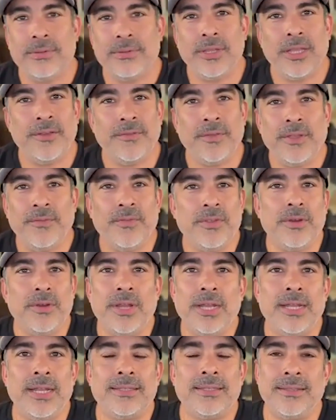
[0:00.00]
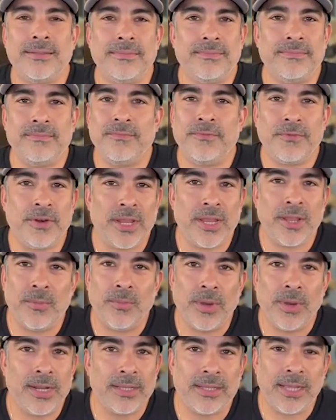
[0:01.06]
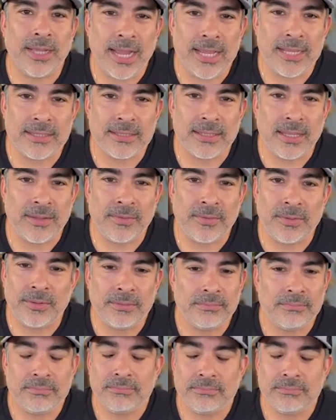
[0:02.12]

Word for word: If, if you're in it to freaking win at the highest level,